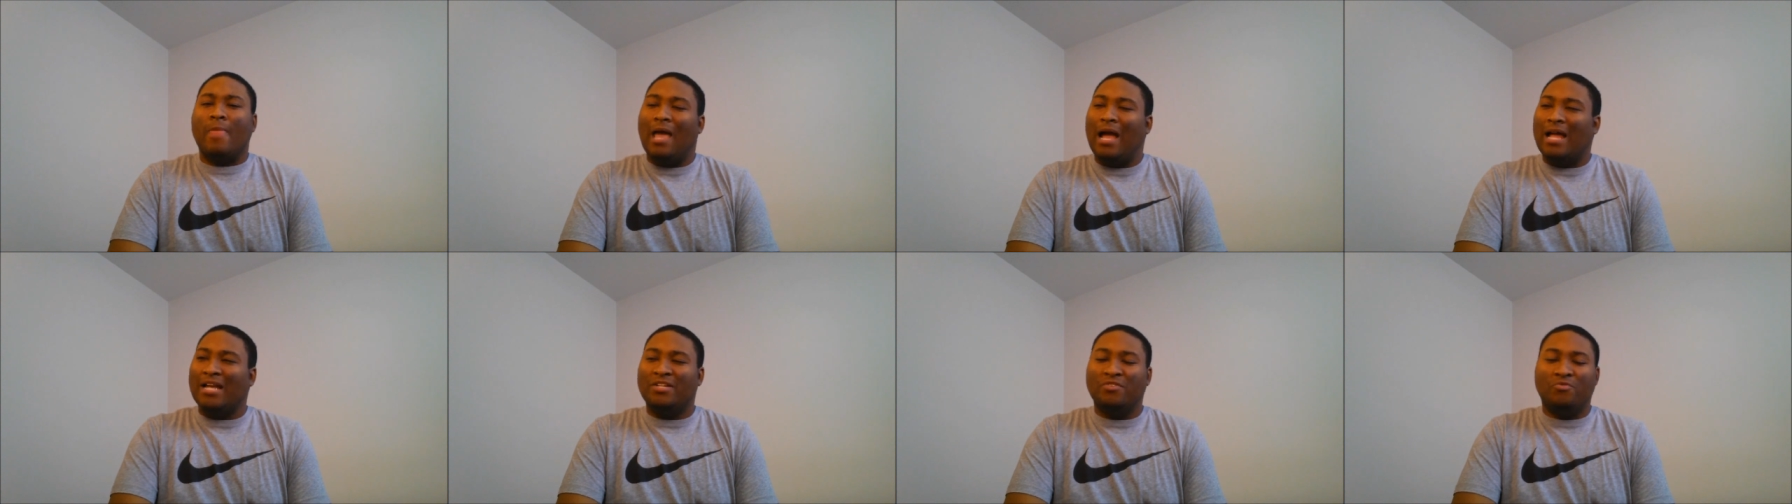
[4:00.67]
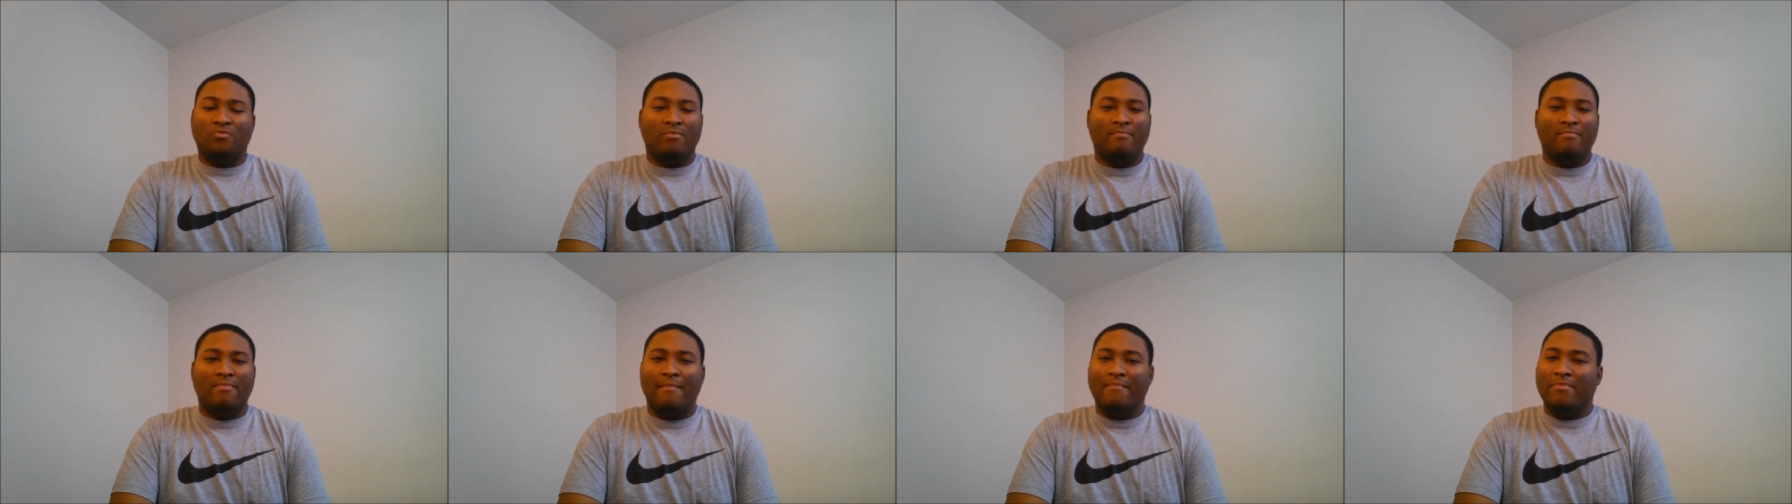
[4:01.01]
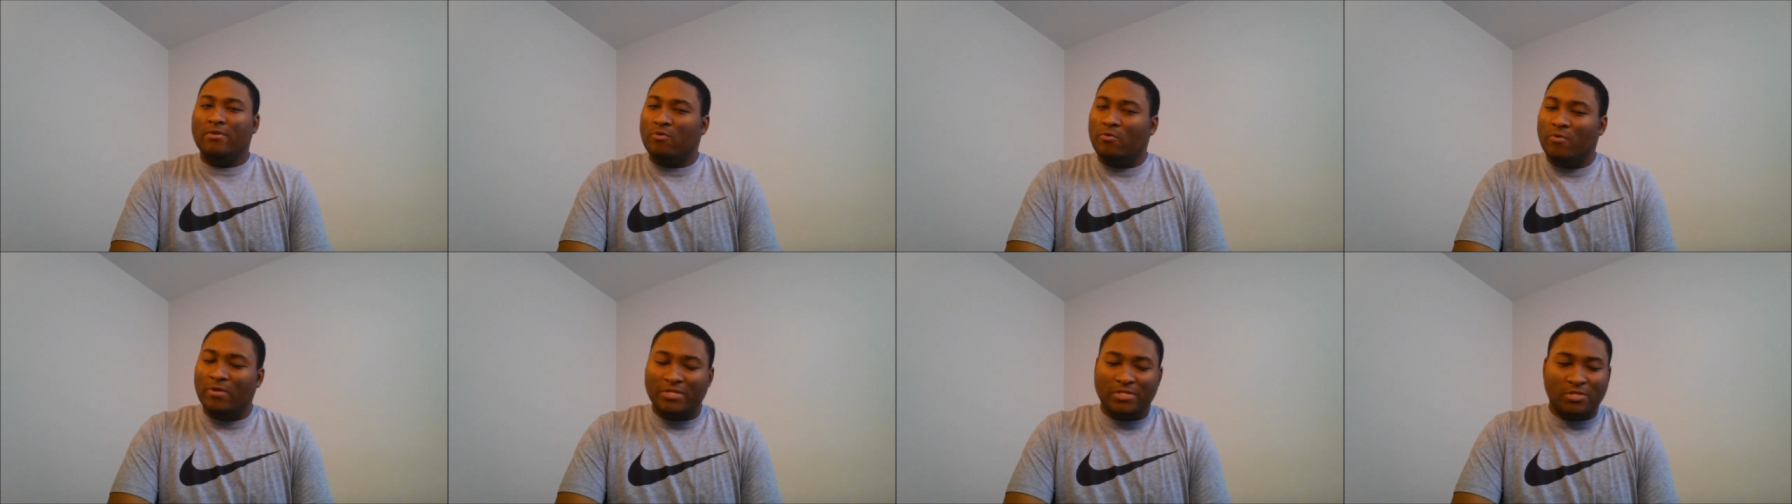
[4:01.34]
I just remember
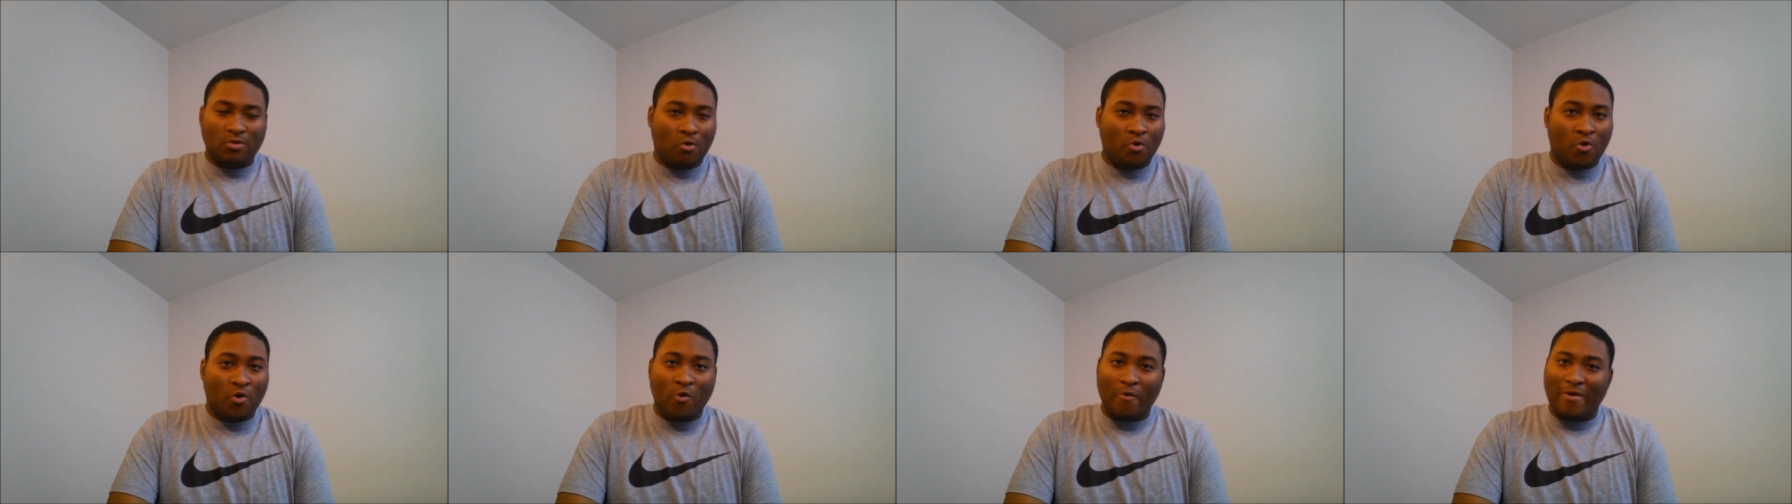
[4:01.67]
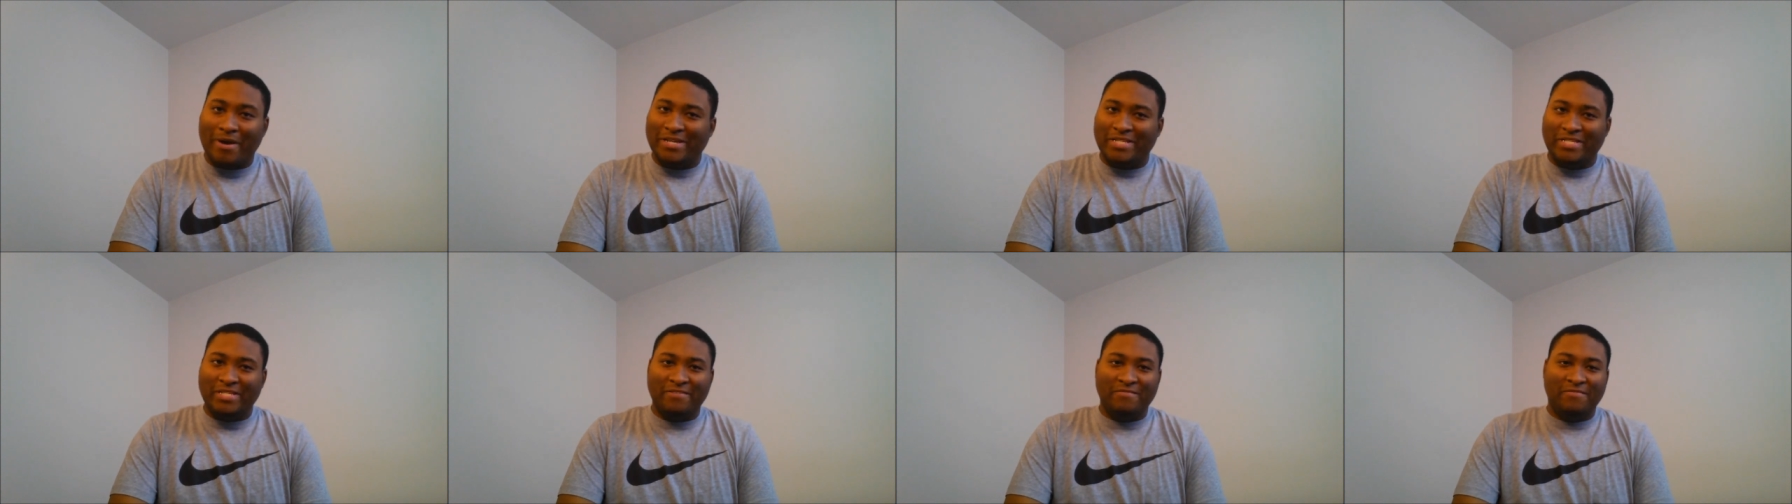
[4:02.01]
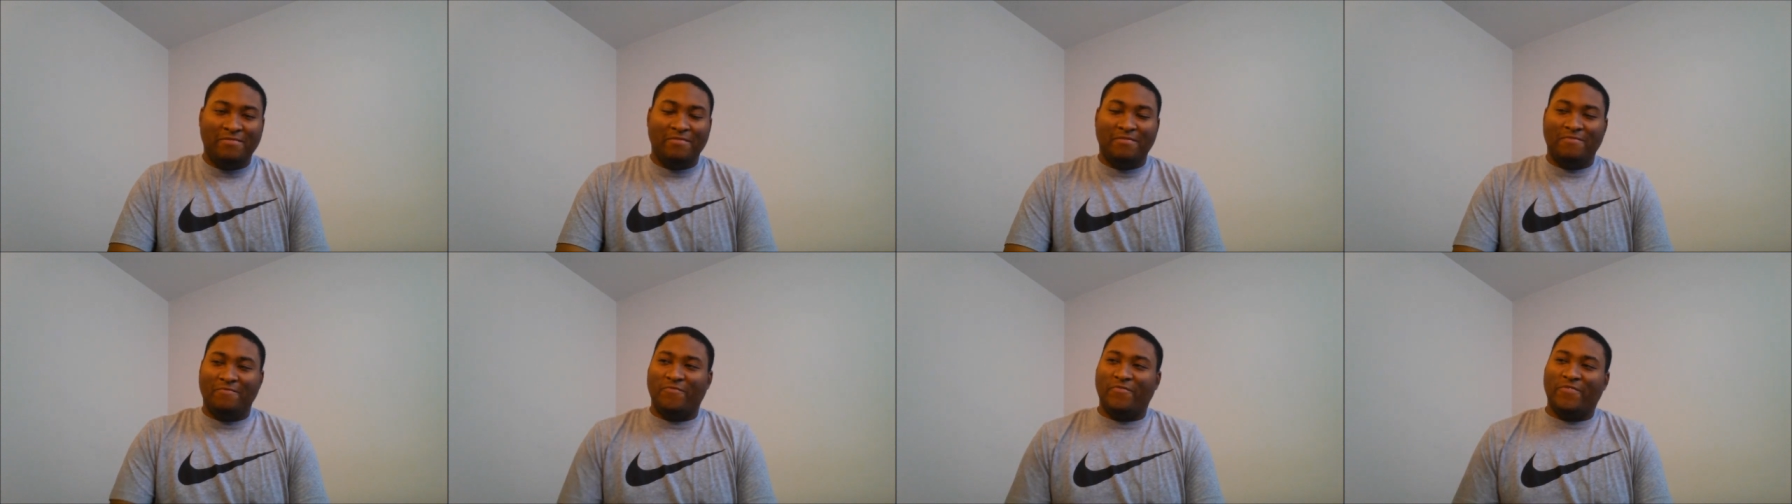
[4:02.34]
going so crazy
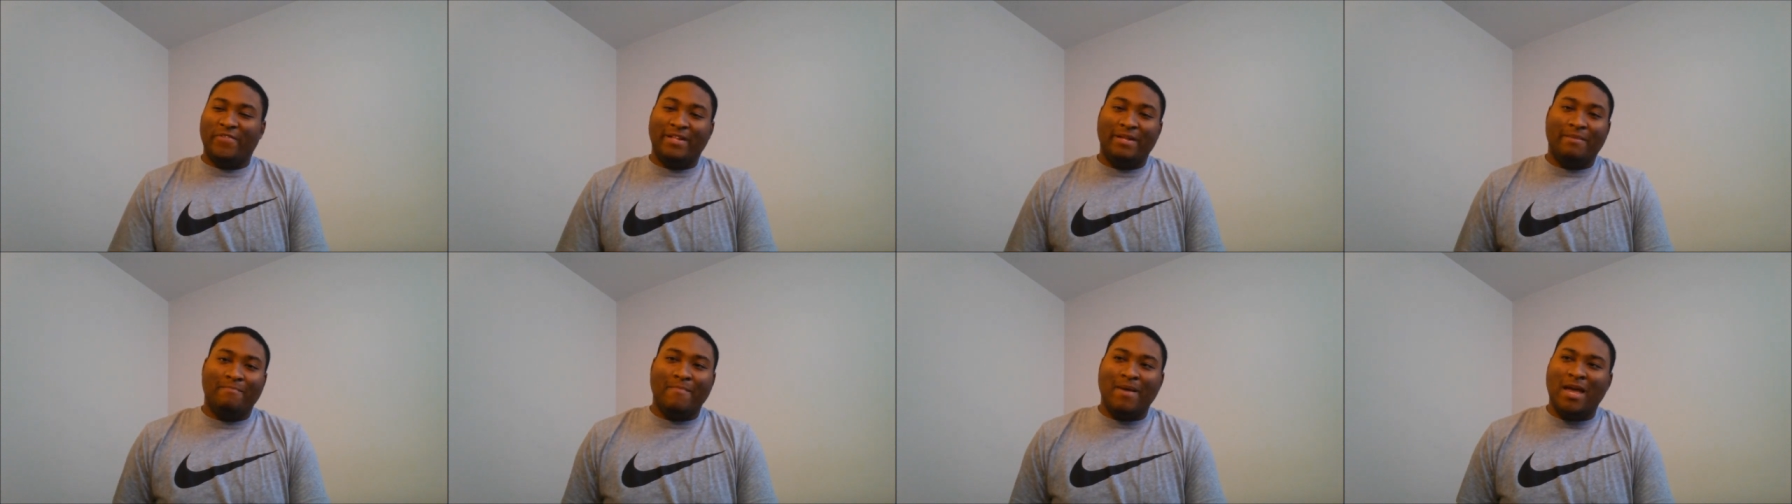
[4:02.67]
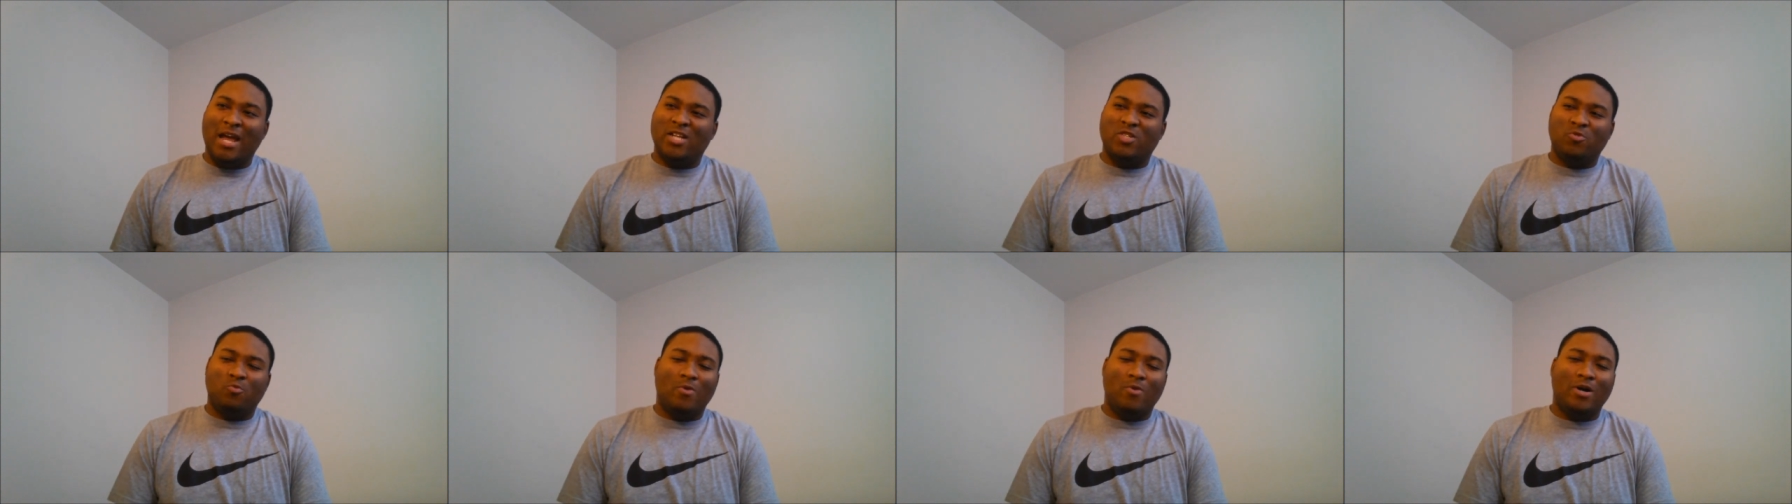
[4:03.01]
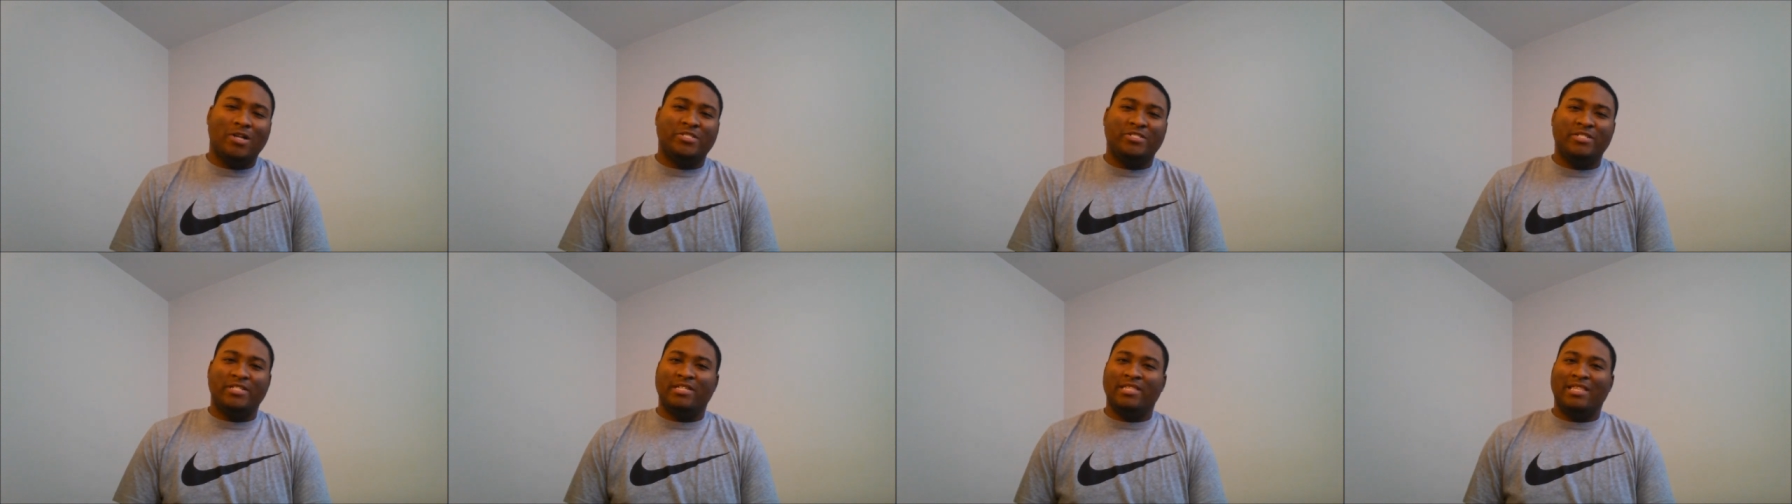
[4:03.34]
for that match,
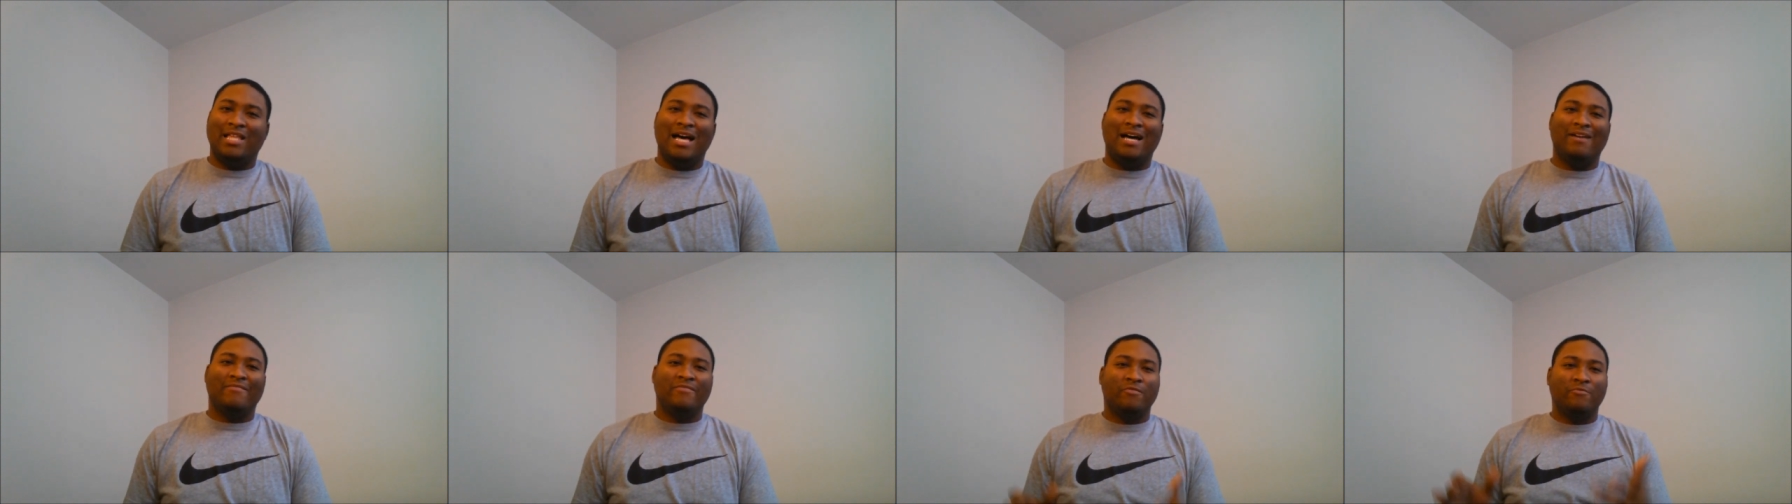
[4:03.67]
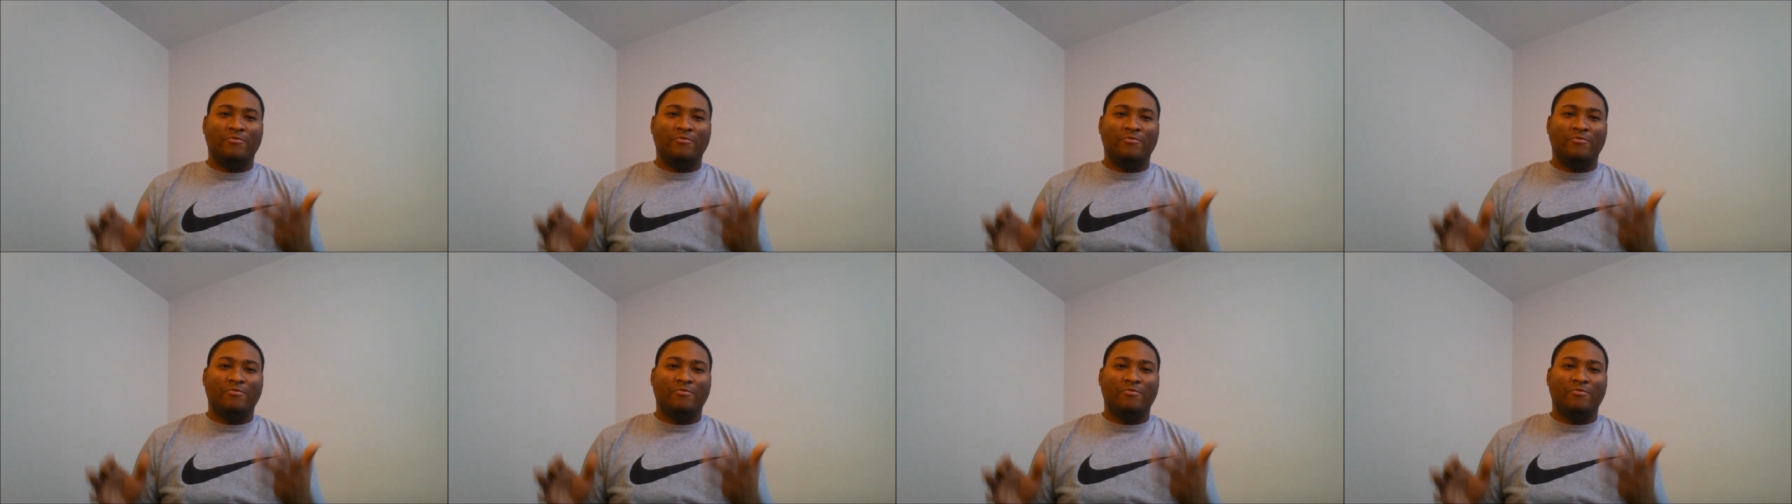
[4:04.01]
watching it live.